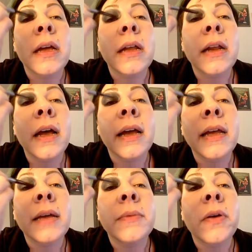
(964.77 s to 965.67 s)
And I
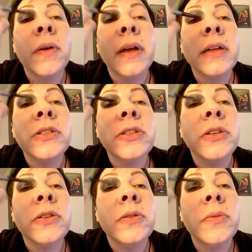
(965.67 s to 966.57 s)
am going
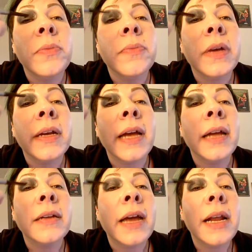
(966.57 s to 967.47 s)
to,
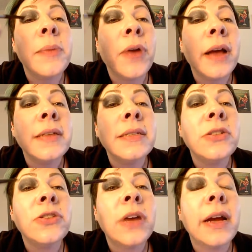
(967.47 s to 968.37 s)
again, kind of press
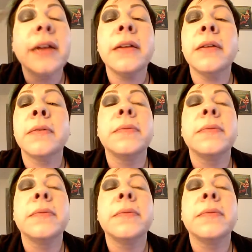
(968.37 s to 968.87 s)
and drag.